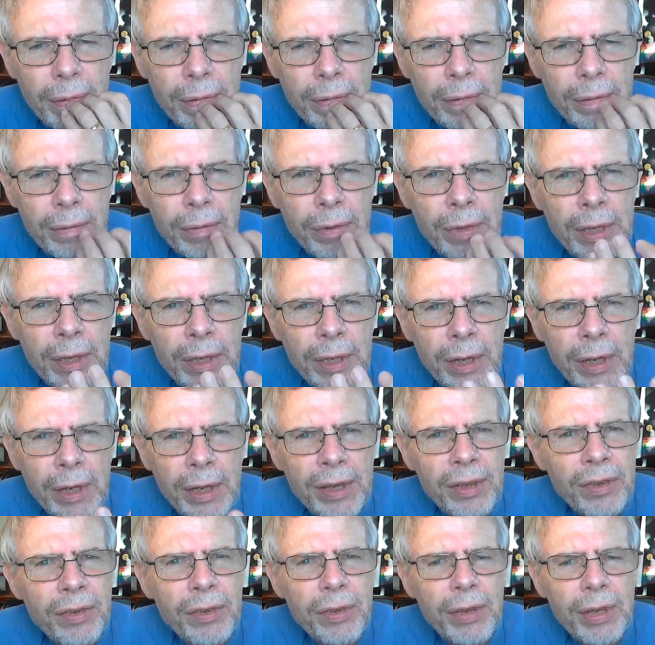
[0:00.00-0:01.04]

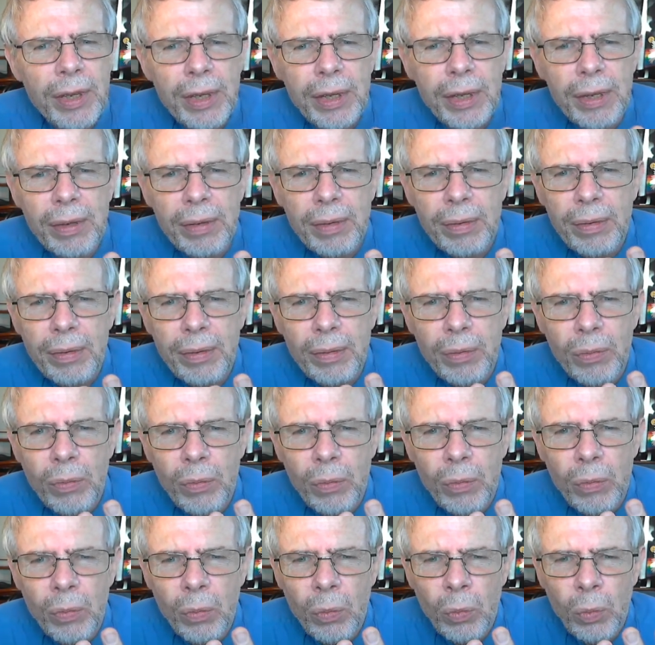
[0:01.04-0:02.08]
realized that
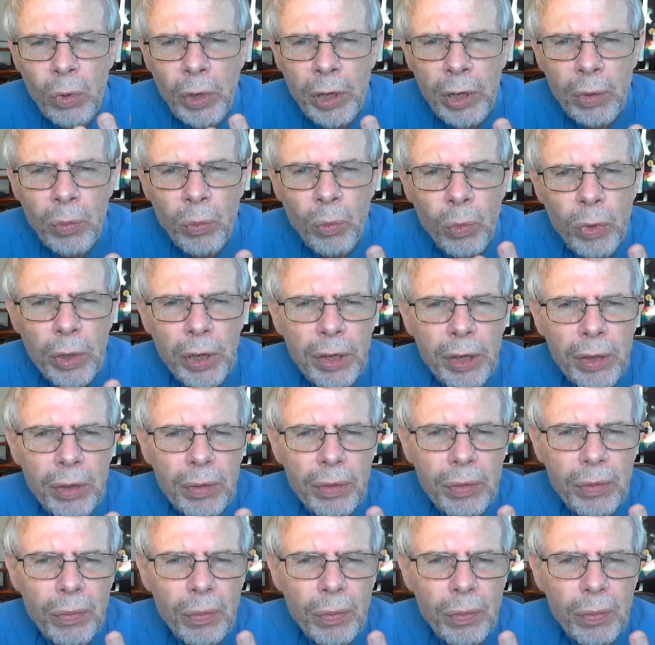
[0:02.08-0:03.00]
when we